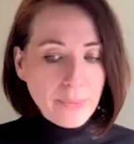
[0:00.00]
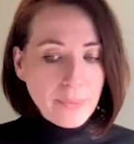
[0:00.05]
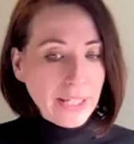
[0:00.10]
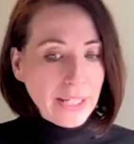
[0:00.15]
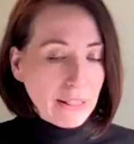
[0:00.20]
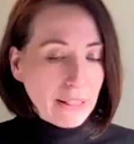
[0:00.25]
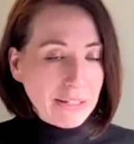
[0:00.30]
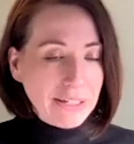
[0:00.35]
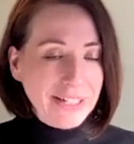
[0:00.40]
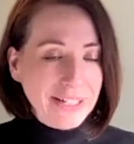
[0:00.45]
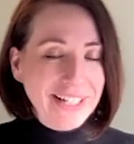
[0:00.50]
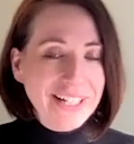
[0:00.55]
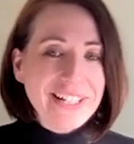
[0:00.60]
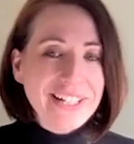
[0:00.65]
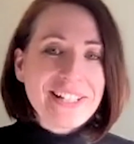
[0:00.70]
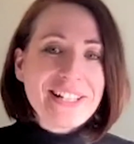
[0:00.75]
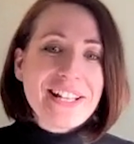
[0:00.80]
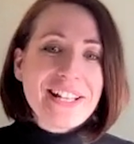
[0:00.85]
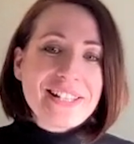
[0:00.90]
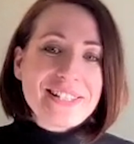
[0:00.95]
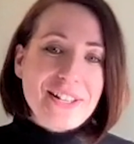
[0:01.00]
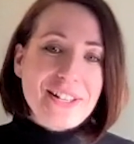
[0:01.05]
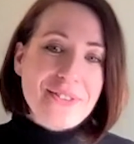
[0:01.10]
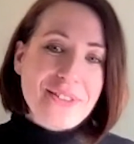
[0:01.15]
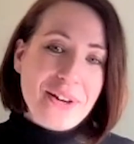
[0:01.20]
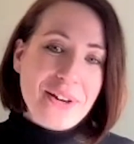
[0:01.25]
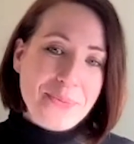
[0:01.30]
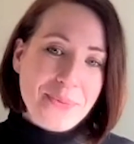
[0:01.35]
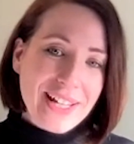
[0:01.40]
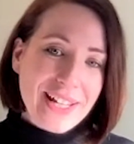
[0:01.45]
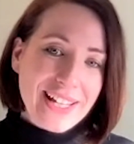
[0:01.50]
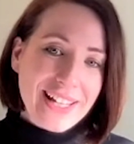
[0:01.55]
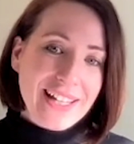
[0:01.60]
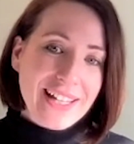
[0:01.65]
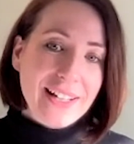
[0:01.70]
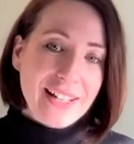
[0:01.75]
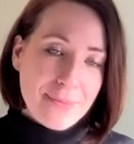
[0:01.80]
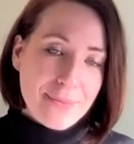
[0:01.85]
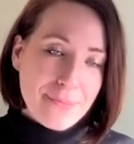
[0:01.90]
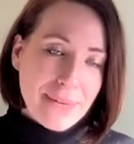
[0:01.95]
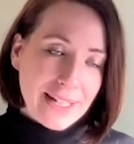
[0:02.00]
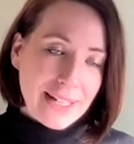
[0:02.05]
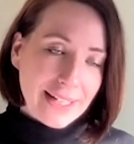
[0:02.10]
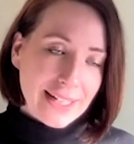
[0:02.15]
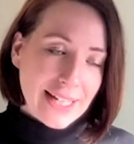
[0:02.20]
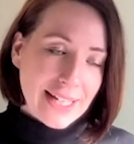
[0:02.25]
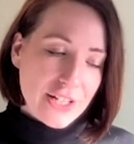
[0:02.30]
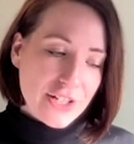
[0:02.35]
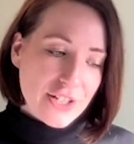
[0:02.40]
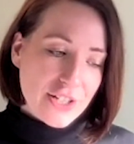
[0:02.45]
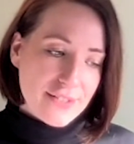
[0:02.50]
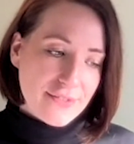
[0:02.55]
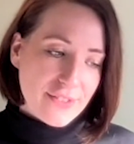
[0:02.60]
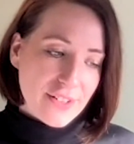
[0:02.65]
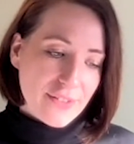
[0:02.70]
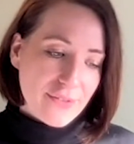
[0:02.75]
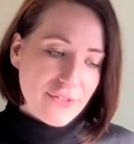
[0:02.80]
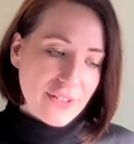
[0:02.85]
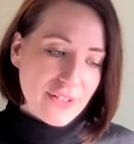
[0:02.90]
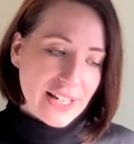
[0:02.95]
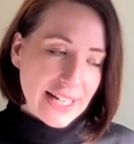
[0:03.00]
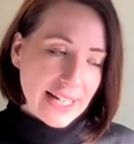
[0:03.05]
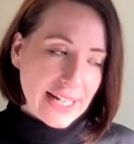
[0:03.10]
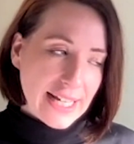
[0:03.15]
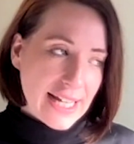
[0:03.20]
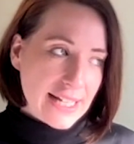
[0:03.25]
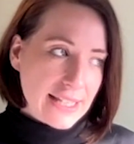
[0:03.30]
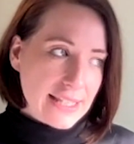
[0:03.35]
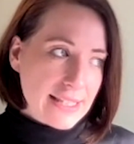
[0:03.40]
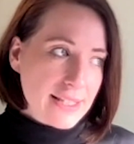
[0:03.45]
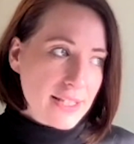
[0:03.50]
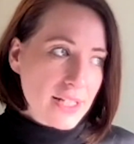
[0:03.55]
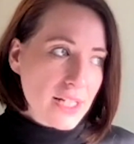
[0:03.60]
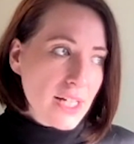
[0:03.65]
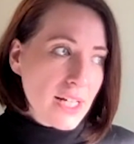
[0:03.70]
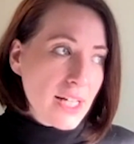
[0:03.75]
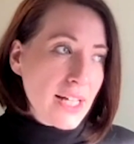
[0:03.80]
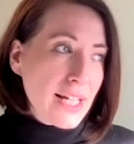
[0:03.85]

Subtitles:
bill so that we can ban cages for laying hens.